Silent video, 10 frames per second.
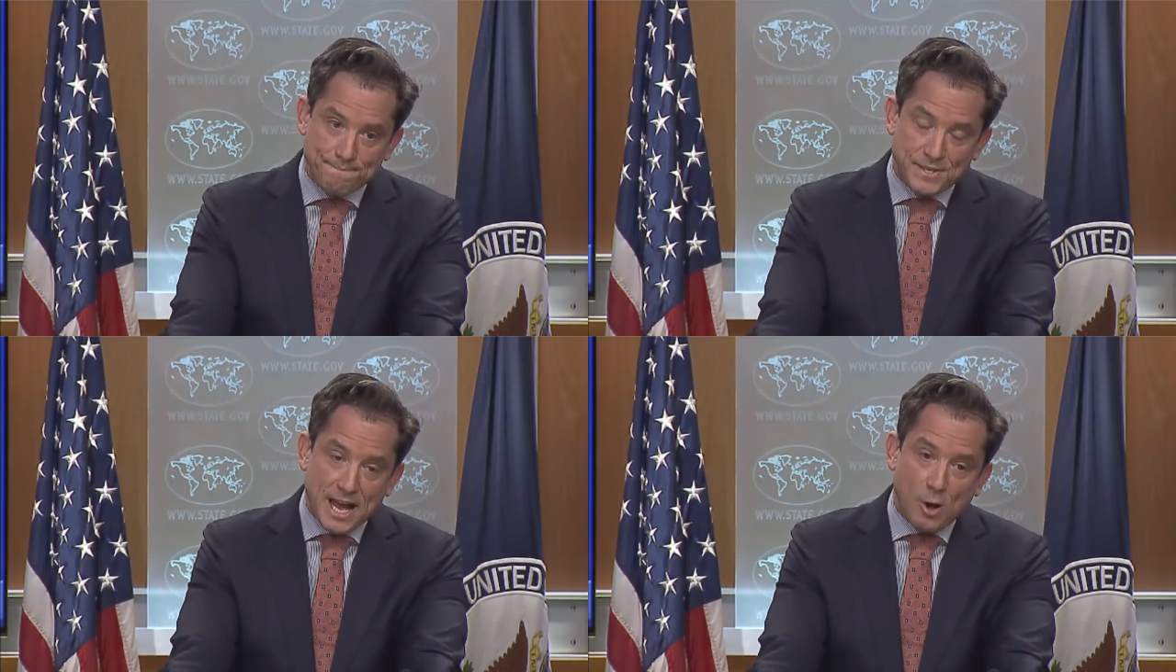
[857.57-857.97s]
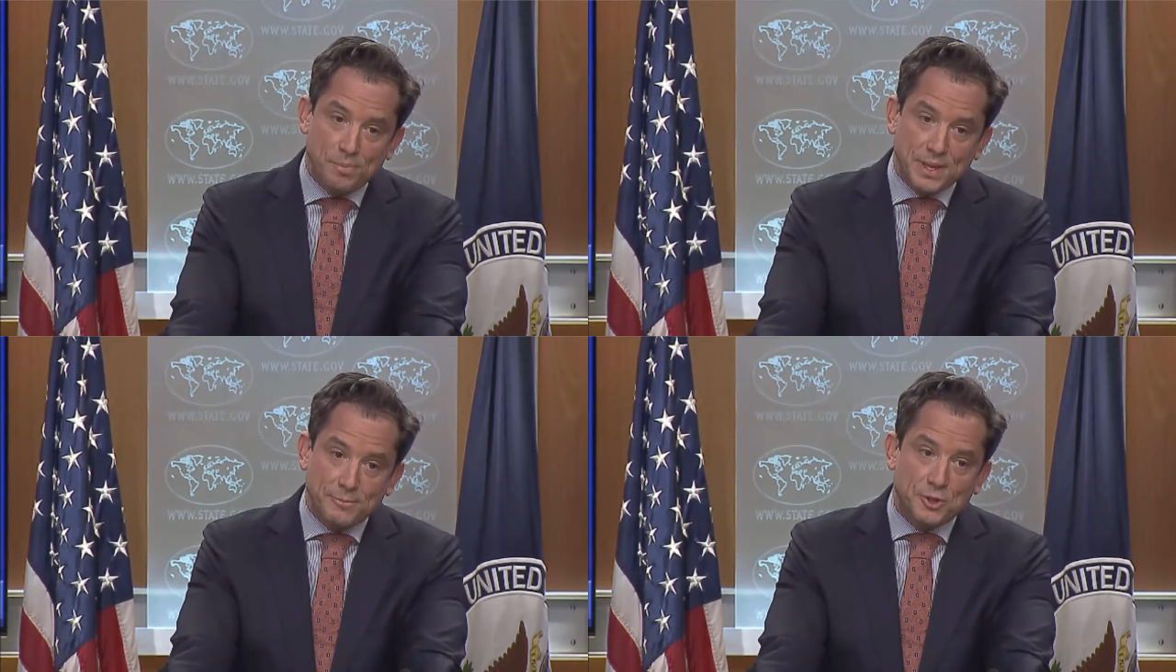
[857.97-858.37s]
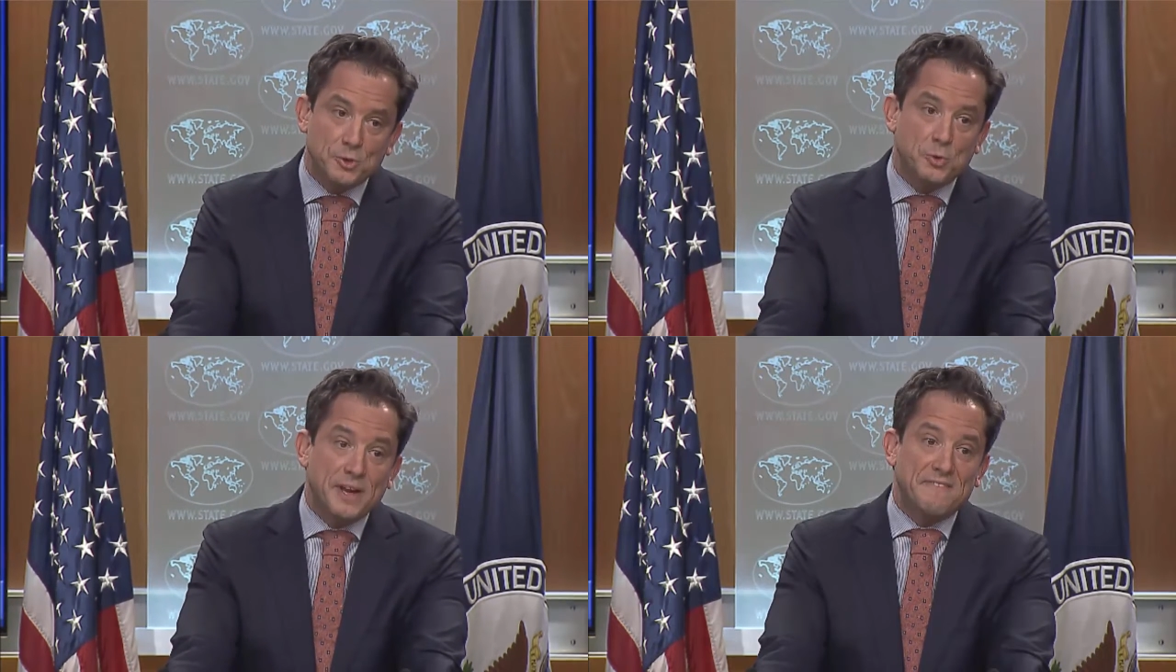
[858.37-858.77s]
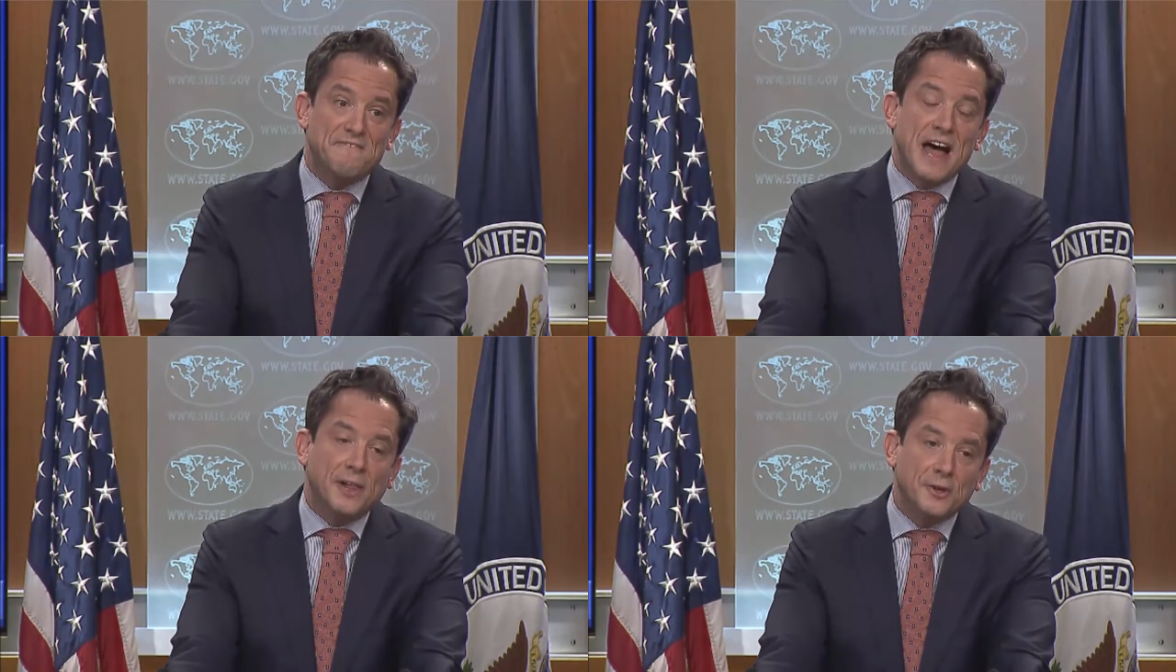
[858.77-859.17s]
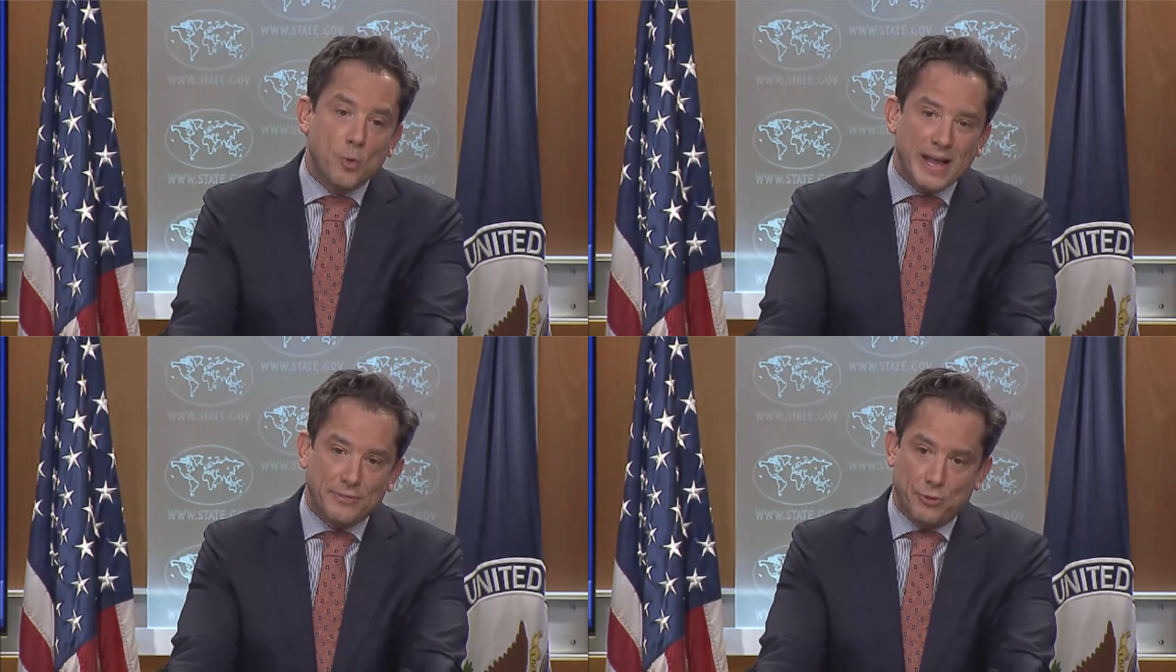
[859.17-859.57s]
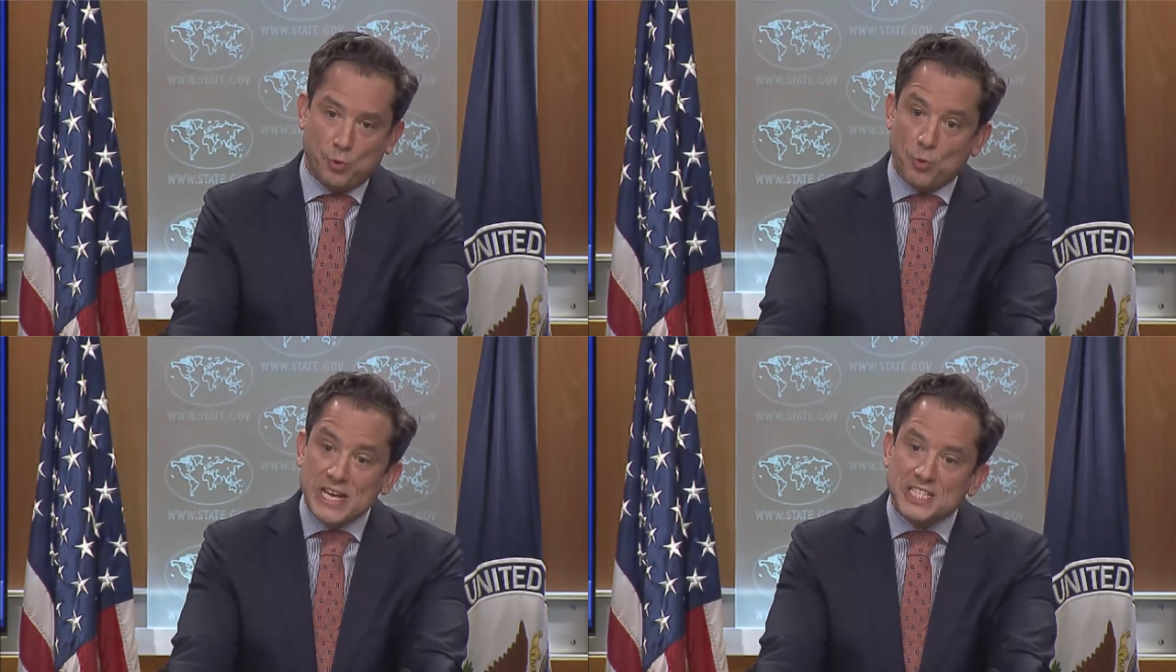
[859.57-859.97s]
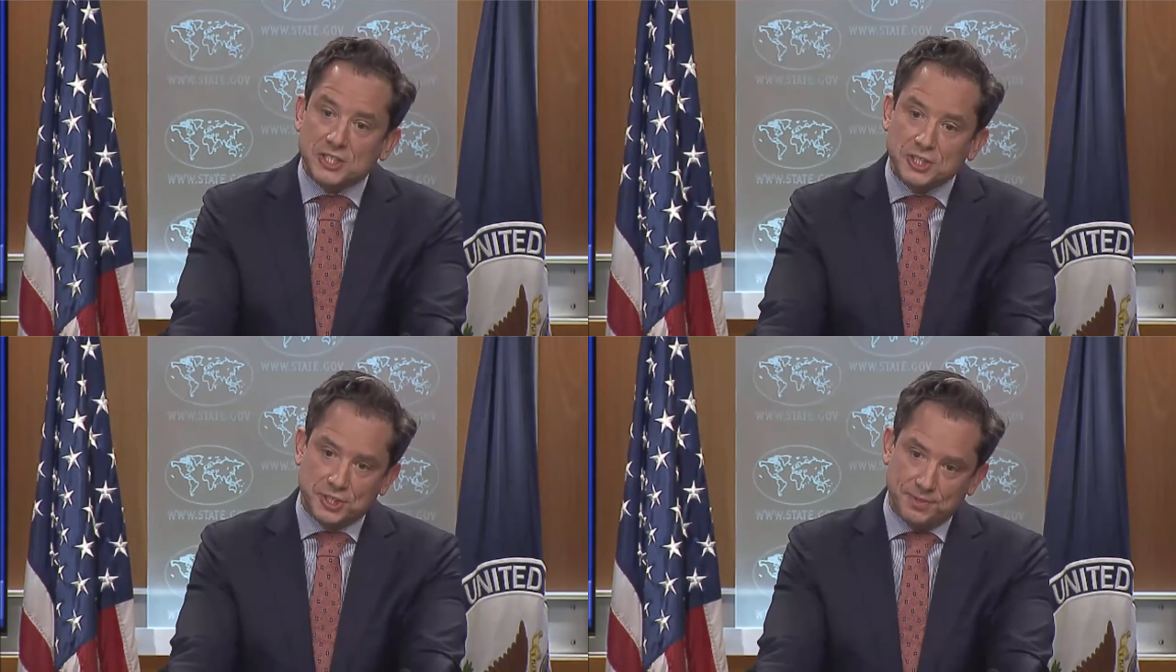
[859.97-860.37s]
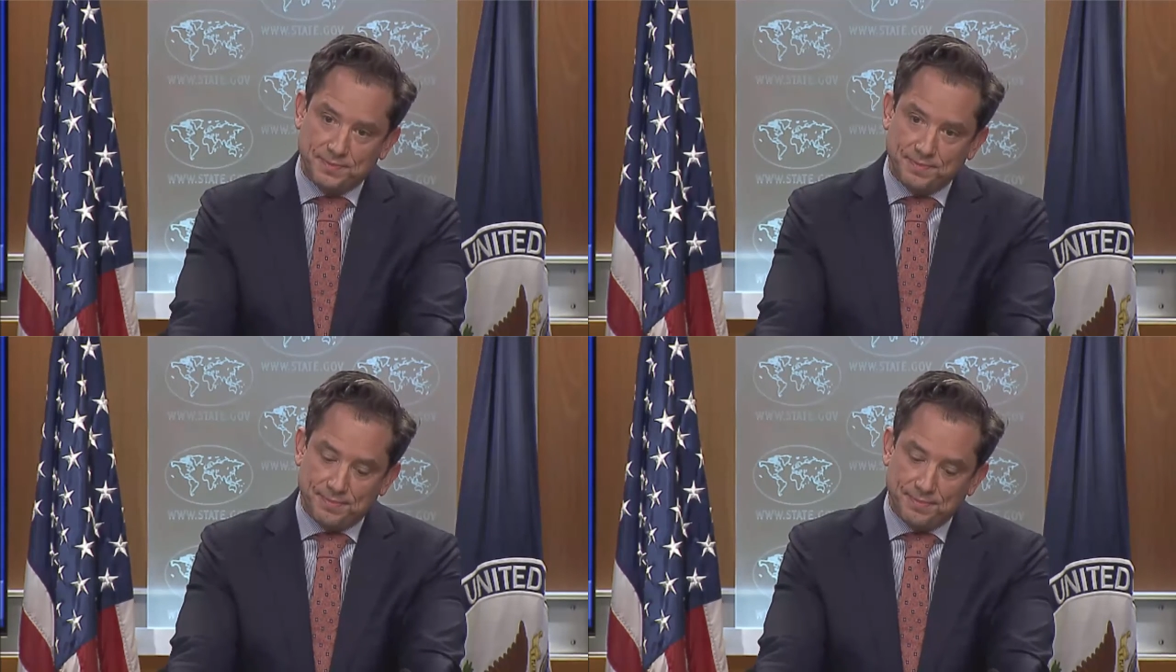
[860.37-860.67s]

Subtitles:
to help them to evaluate the risks,